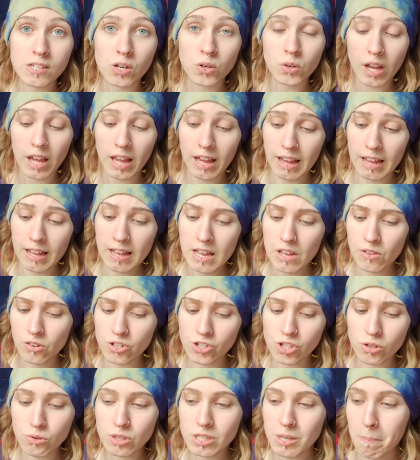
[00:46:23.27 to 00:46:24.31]
Okay,
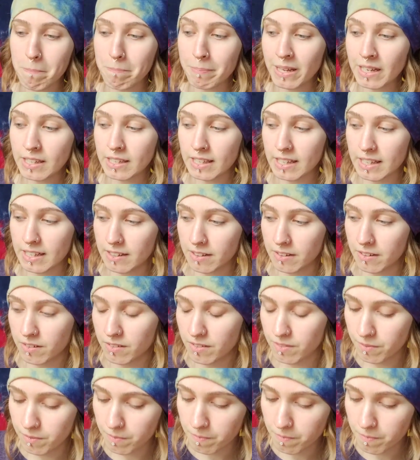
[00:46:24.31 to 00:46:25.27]
there's no dominion.